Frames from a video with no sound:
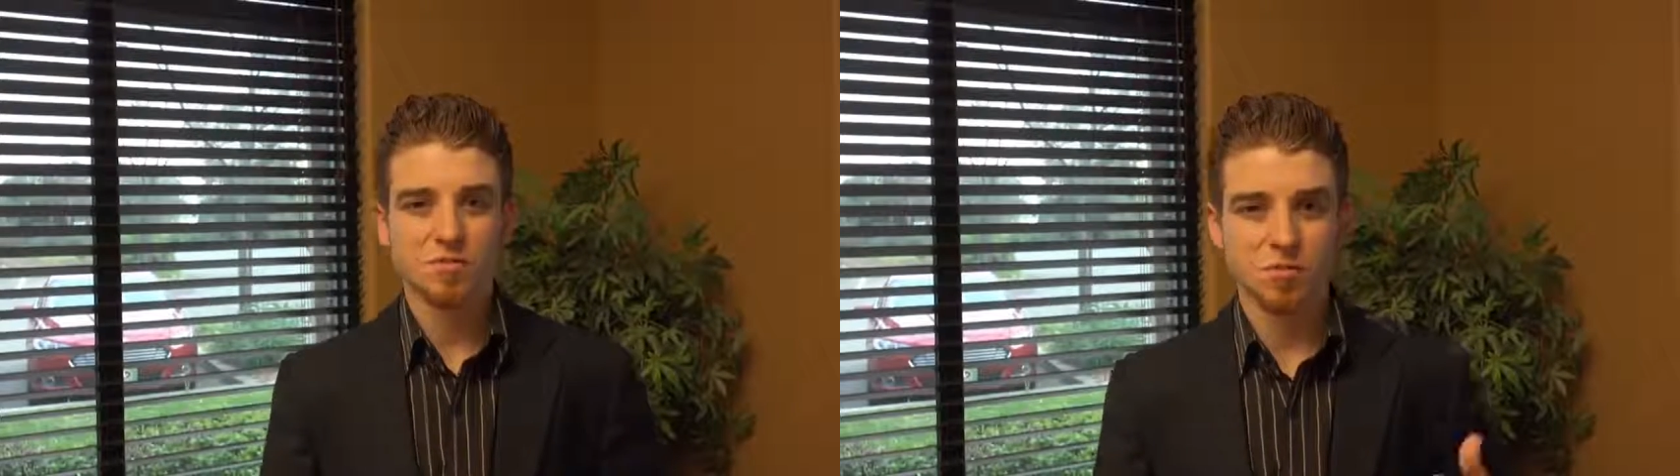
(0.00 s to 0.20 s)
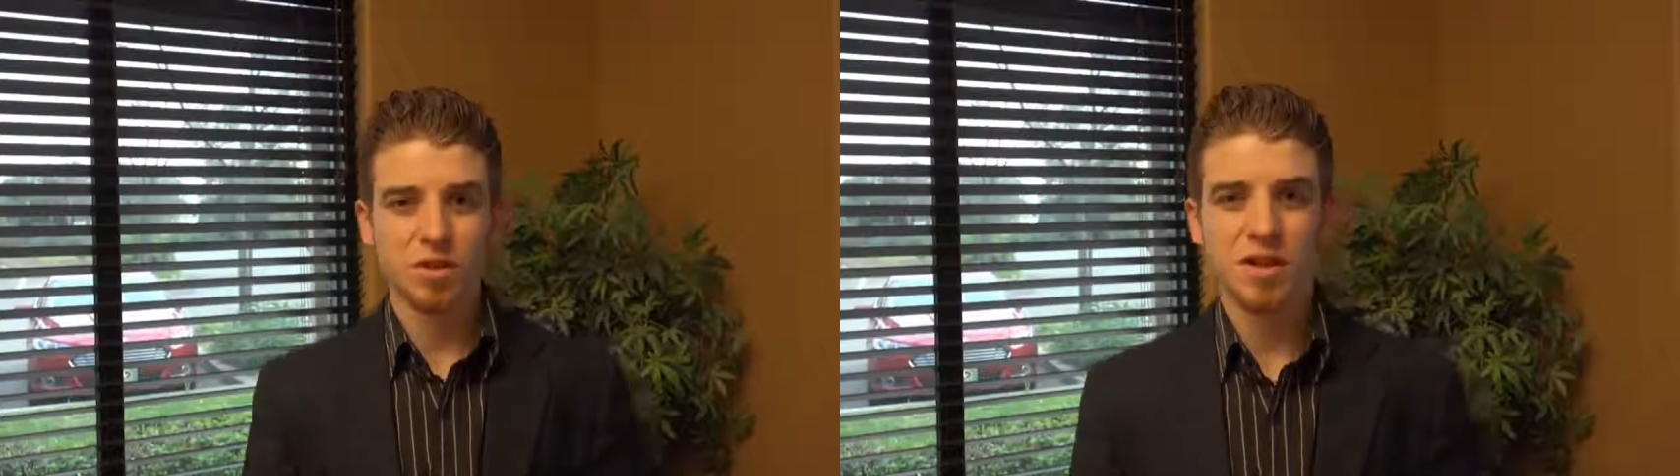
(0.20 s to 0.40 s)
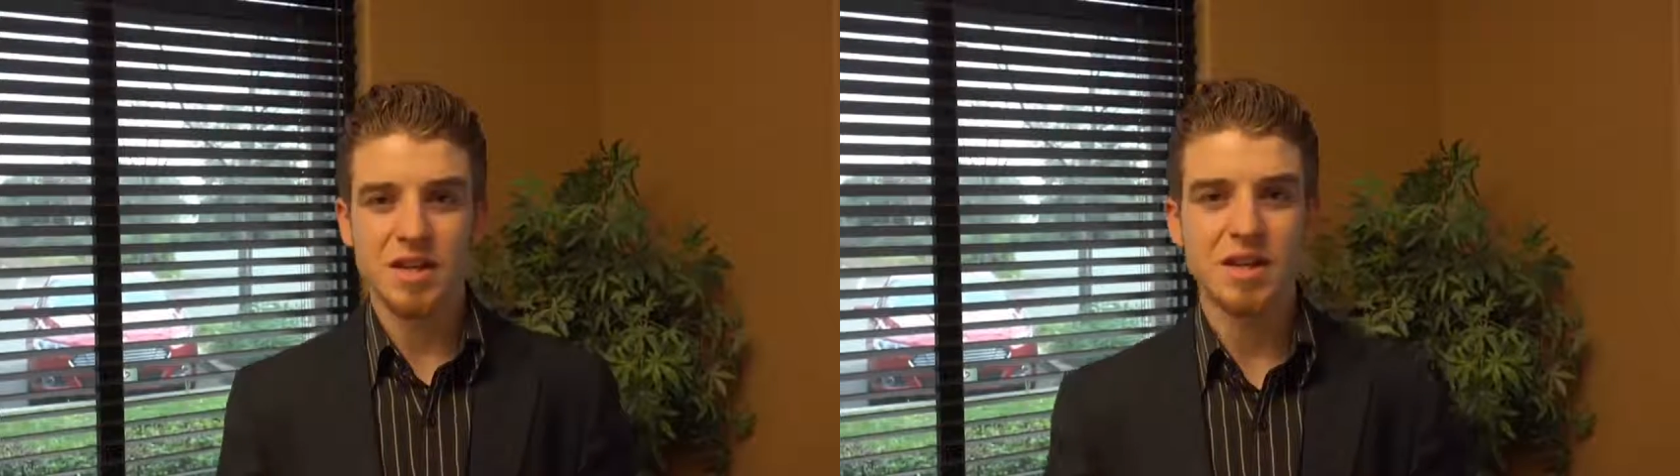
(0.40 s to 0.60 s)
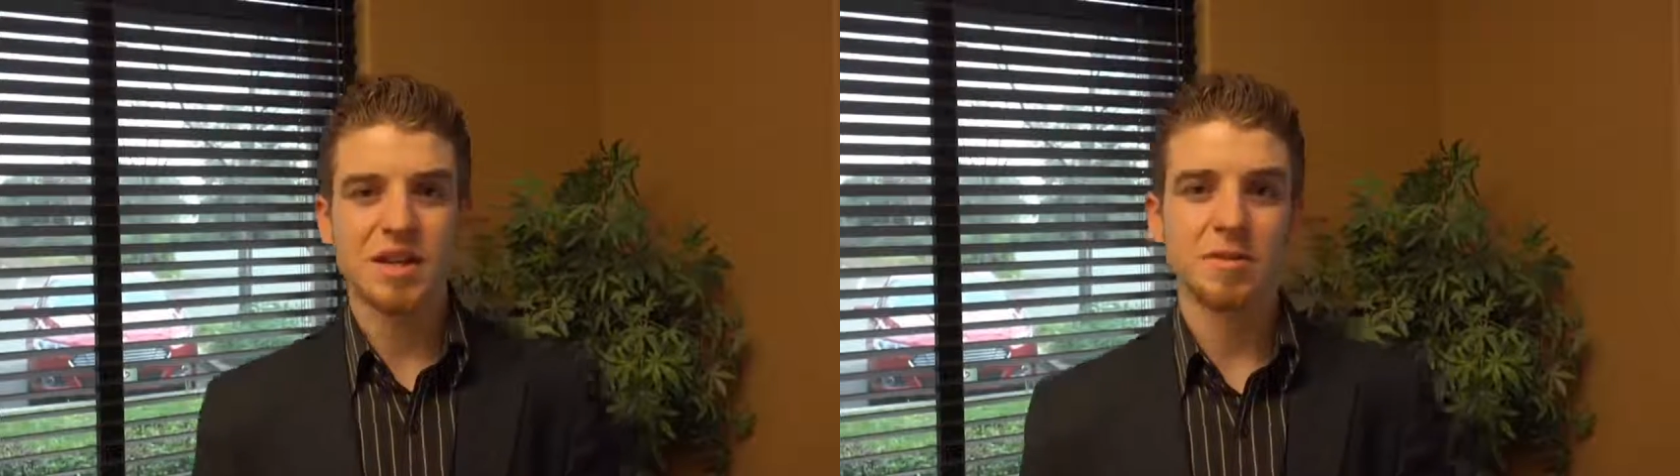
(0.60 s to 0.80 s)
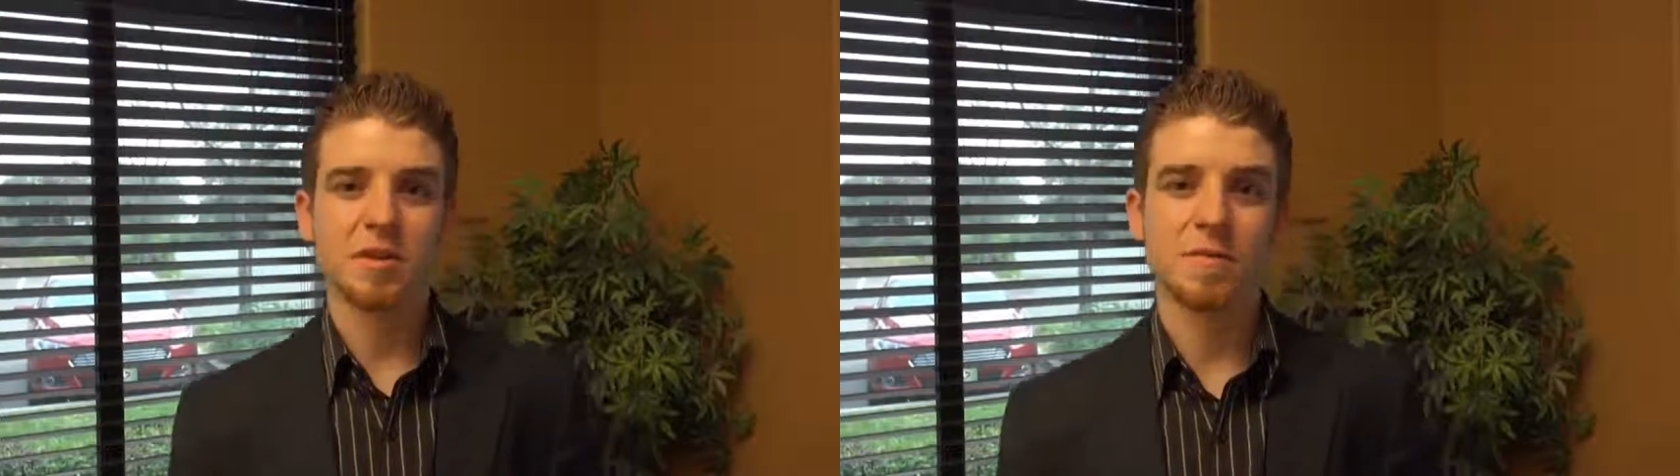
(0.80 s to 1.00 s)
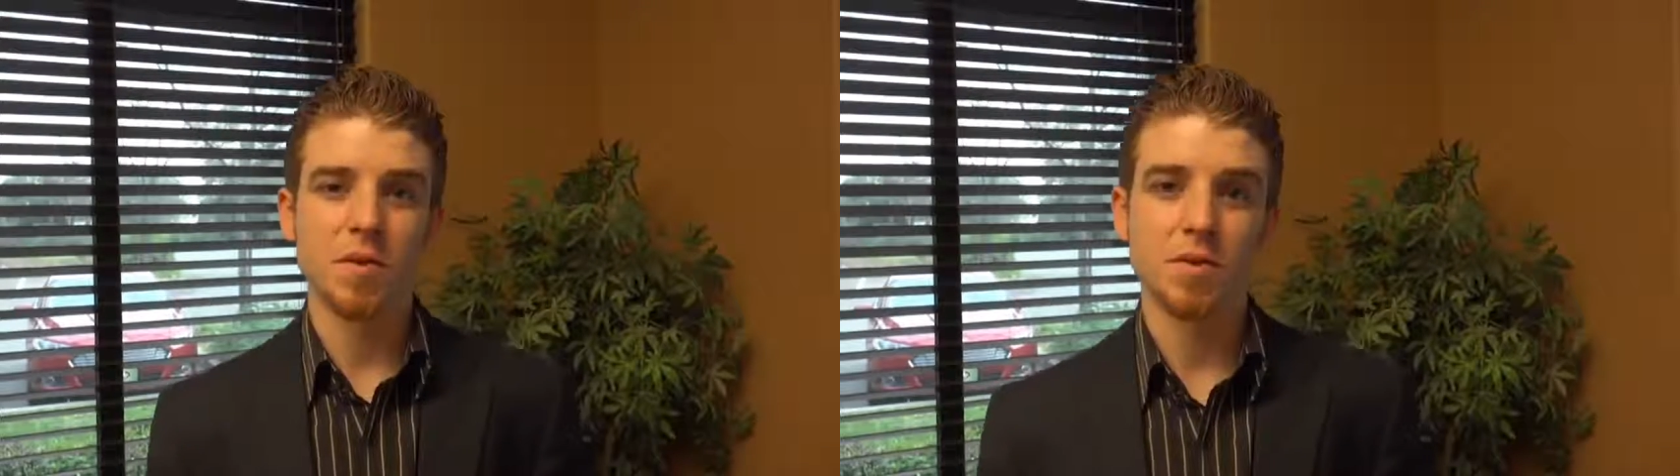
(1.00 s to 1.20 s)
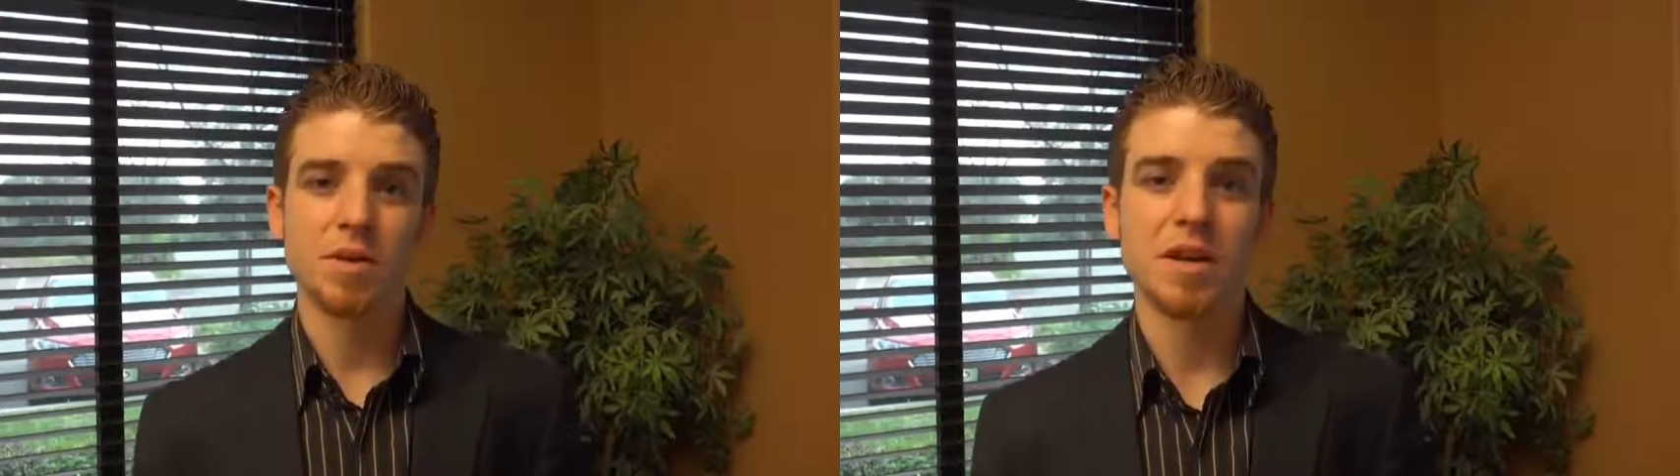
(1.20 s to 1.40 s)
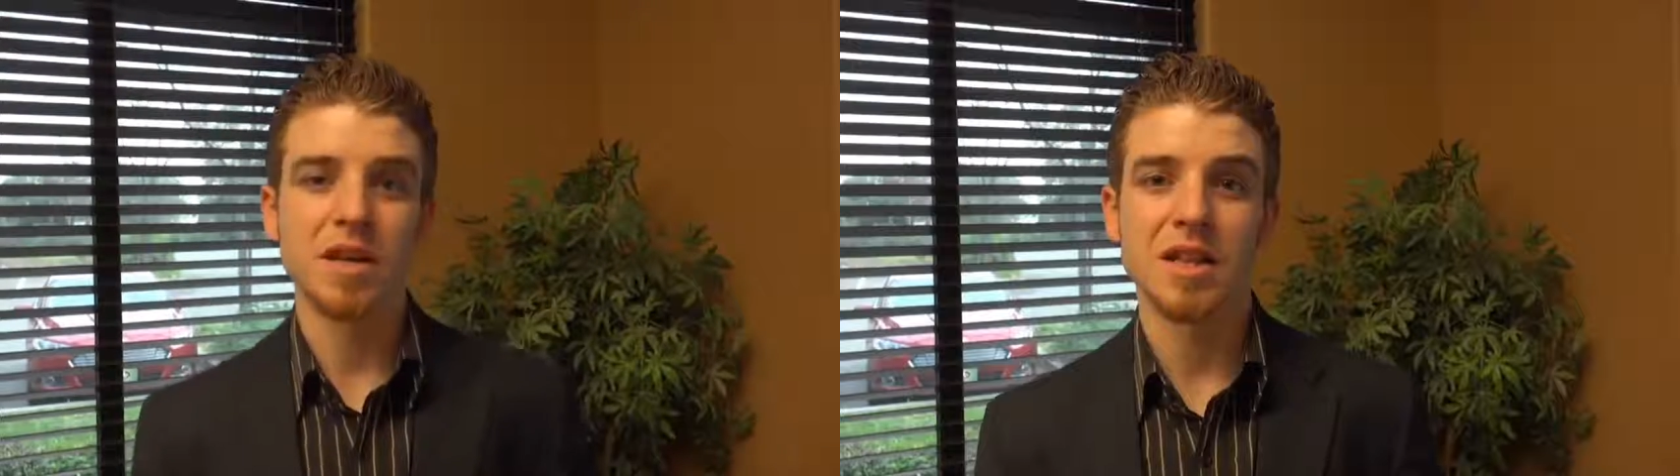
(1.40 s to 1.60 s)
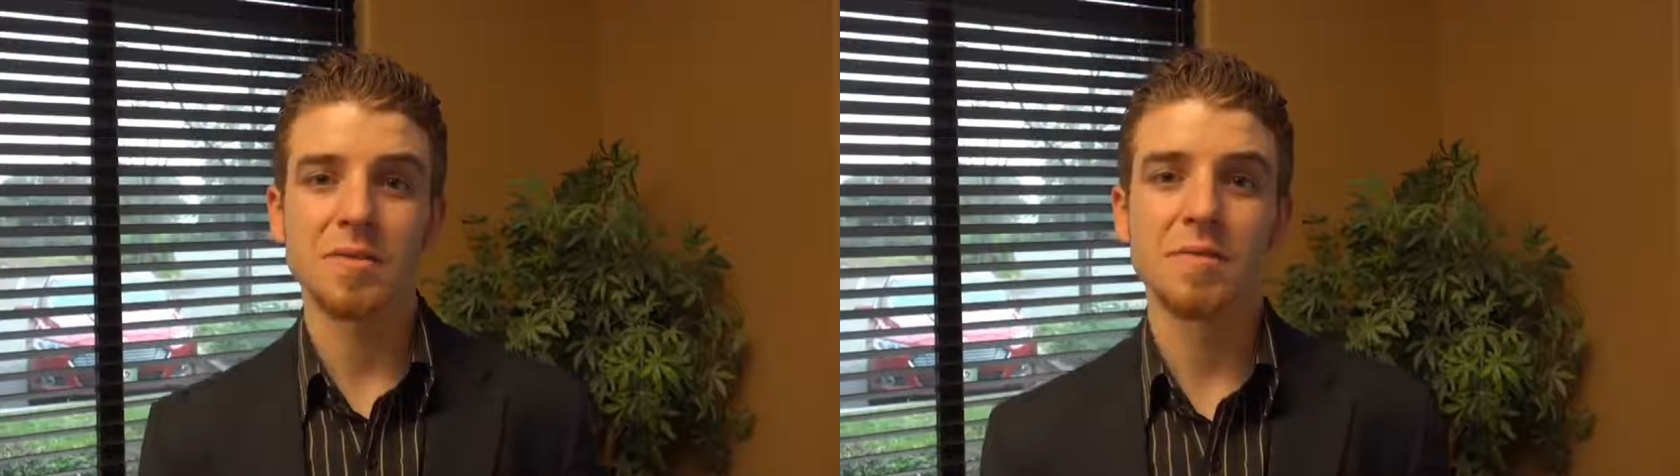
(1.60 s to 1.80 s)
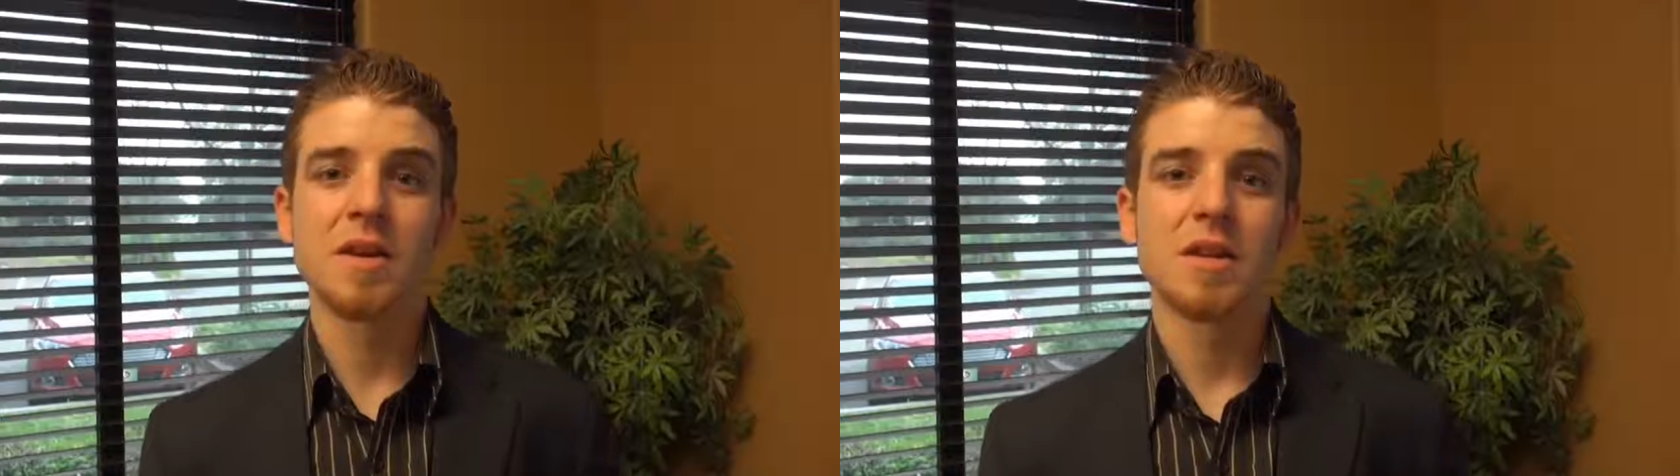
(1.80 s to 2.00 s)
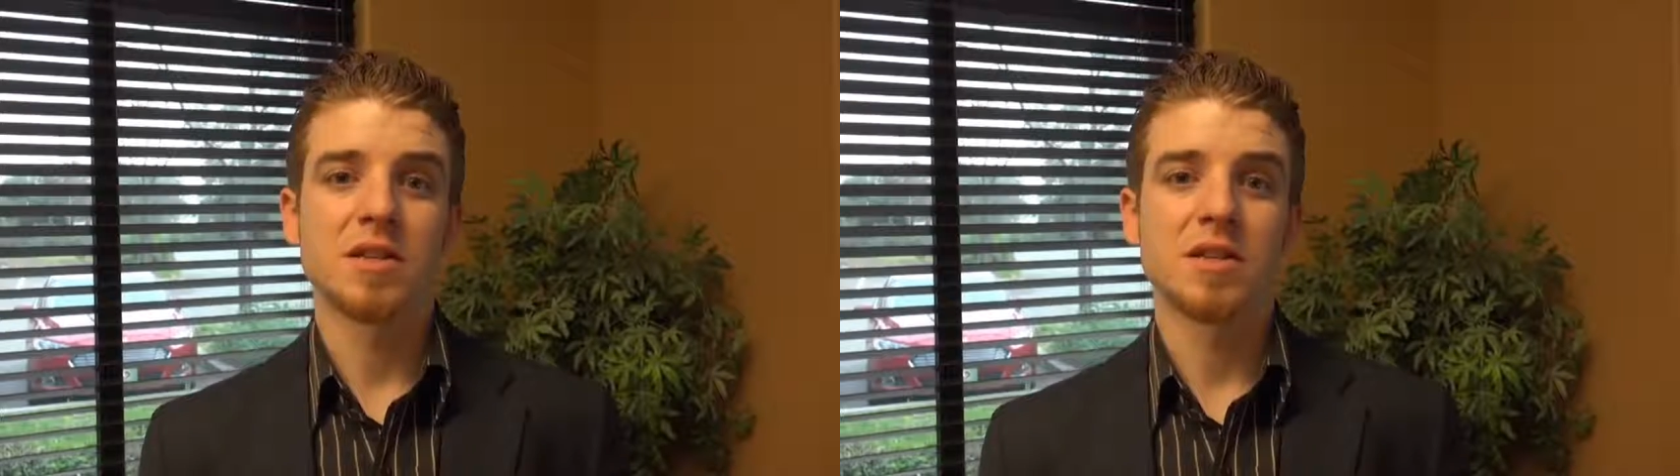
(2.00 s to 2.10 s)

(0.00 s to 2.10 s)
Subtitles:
really getting them on the phone or getting them